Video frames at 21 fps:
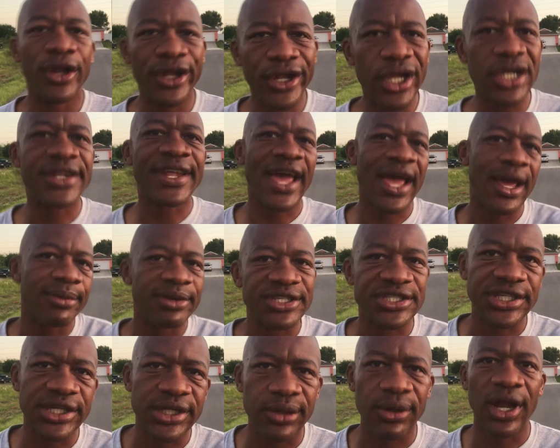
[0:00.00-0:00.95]
On their
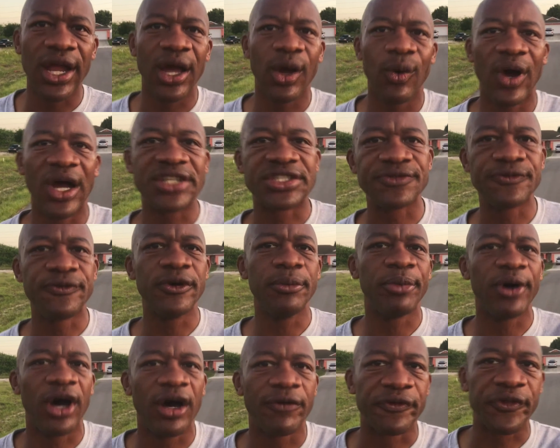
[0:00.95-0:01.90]
time, they're sitting around watching
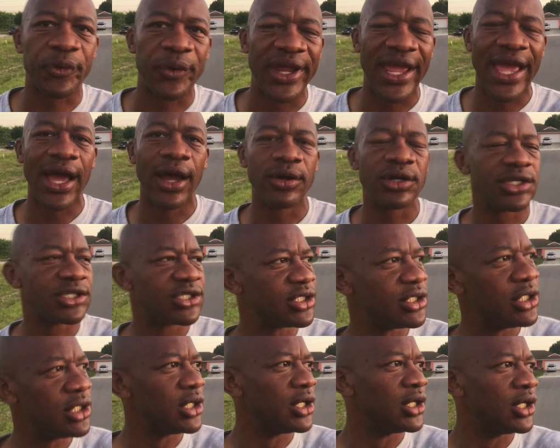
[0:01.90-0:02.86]
football for 3
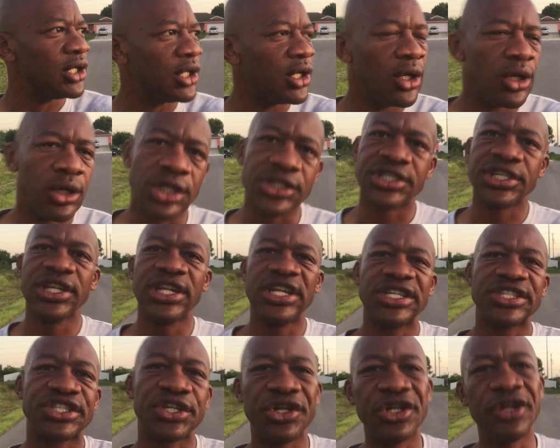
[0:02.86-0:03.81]
hours. Or
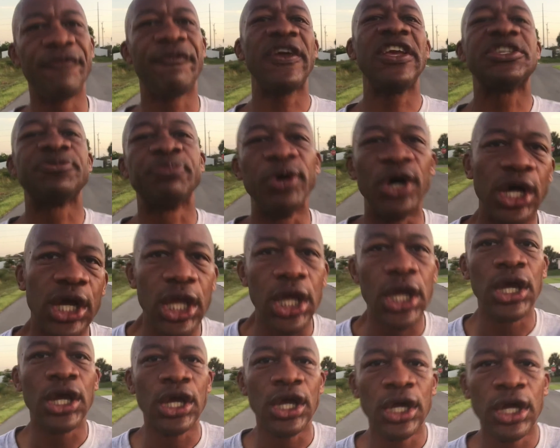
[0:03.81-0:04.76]
sitting there staring at Facebook
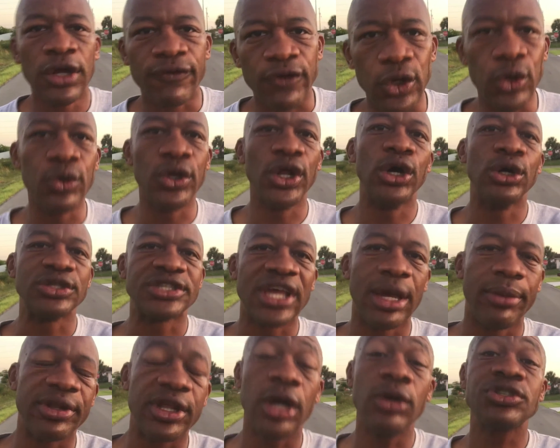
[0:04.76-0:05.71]
for who
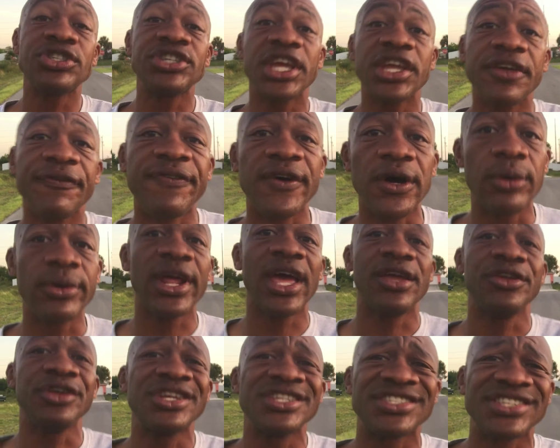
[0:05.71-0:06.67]
knows how. Go check your
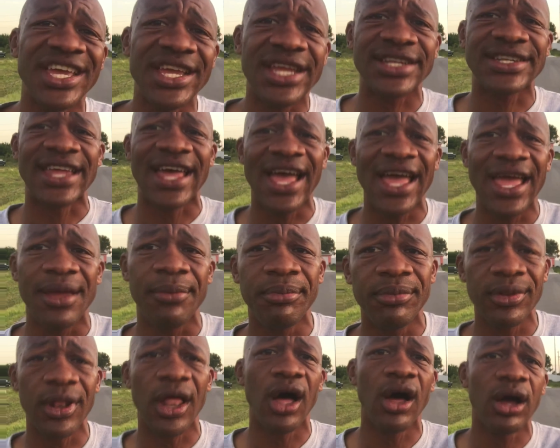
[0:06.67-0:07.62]
phone now. You can check your
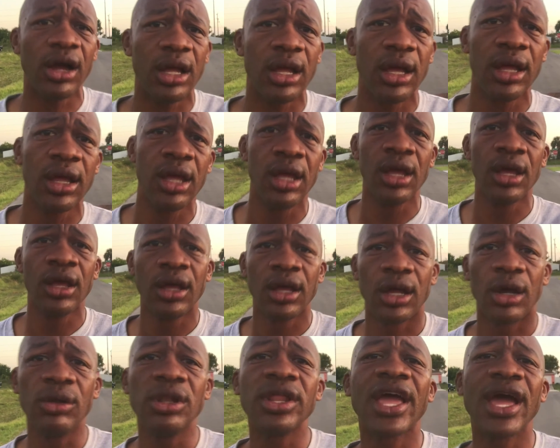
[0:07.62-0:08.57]
time log.
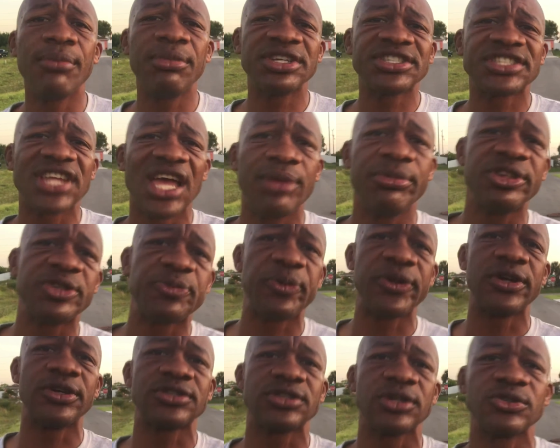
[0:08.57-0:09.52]
Go look how much time
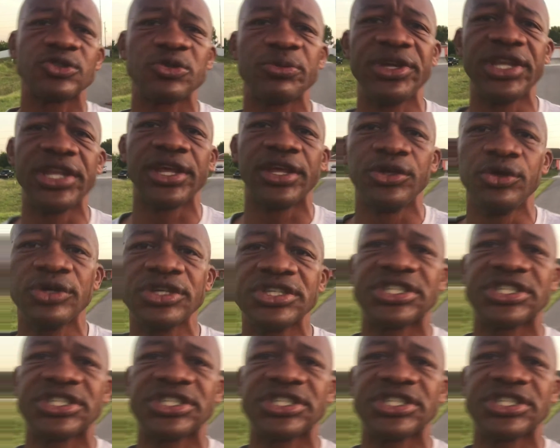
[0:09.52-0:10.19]
you spend on social media.